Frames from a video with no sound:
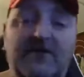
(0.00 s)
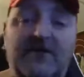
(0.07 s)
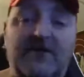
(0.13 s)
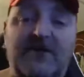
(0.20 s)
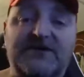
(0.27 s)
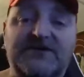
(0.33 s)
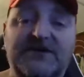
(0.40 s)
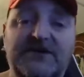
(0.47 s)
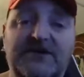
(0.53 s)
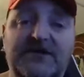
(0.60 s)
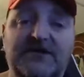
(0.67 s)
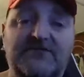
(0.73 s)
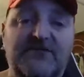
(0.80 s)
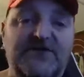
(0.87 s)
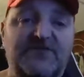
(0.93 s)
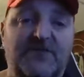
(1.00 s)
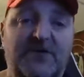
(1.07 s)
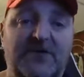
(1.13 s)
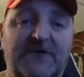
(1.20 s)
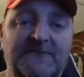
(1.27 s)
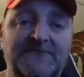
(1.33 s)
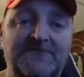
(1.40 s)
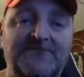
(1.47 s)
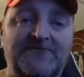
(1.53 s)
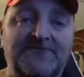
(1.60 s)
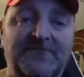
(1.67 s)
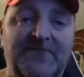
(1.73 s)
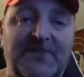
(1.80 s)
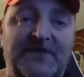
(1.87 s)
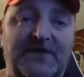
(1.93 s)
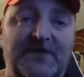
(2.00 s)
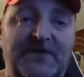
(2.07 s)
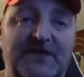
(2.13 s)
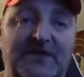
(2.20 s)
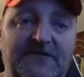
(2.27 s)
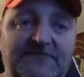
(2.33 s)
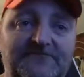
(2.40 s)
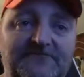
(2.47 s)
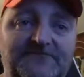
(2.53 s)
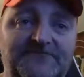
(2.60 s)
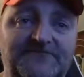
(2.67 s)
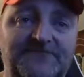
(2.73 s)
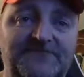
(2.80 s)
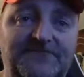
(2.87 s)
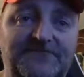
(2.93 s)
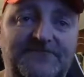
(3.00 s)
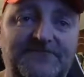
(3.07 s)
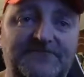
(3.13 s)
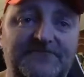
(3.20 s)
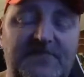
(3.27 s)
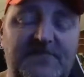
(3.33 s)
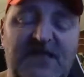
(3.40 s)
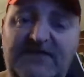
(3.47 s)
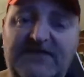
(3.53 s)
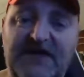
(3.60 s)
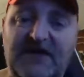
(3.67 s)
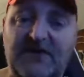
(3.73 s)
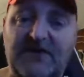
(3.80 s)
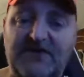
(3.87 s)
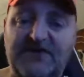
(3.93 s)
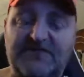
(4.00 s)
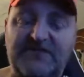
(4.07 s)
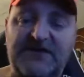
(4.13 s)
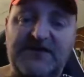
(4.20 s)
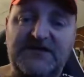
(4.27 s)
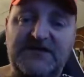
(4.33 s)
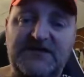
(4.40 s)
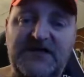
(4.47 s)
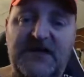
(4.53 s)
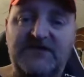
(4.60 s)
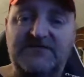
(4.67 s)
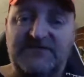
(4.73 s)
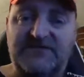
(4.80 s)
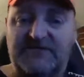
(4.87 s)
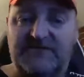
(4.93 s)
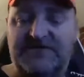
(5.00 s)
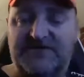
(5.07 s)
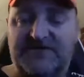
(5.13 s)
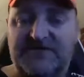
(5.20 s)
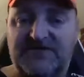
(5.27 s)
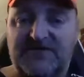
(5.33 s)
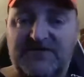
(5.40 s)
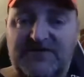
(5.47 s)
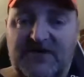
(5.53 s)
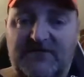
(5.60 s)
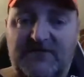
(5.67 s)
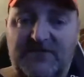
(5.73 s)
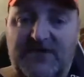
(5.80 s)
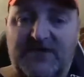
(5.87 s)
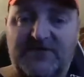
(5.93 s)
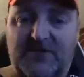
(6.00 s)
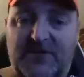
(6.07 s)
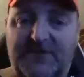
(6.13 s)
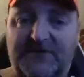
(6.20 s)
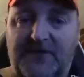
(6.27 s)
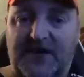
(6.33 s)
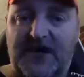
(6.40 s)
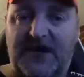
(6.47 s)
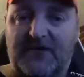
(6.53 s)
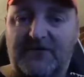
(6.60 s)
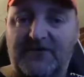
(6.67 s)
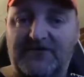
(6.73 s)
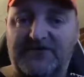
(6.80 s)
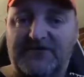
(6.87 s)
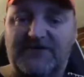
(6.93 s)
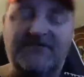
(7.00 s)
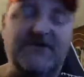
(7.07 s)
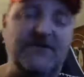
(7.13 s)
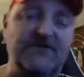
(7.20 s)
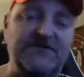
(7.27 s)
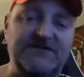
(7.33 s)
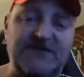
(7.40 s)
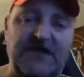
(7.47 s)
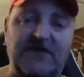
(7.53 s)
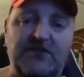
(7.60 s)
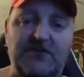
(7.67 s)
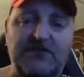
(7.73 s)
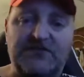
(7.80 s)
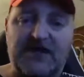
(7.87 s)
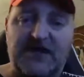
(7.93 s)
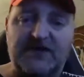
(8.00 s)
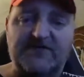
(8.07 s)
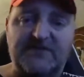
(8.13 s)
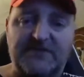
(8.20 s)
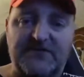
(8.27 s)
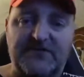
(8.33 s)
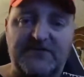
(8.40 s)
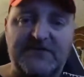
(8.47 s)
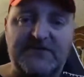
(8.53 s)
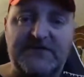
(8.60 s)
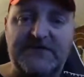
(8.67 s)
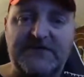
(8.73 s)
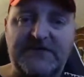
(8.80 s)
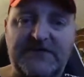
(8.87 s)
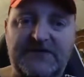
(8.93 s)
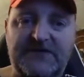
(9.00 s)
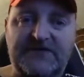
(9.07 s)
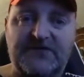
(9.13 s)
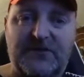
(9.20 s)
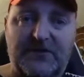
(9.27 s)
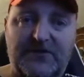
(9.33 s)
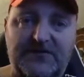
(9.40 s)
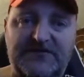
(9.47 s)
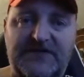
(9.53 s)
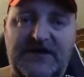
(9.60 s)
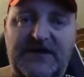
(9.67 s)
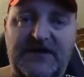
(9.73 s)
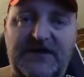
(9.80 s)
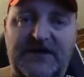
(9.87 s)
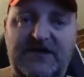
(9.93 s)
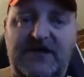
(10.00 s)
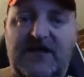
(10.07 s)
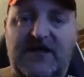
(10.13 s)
request to you on Facebook. I have to get one of those mini EKG machines hooked up for like 24 hours. So I have to go to St. Luke's Hospital Thursday to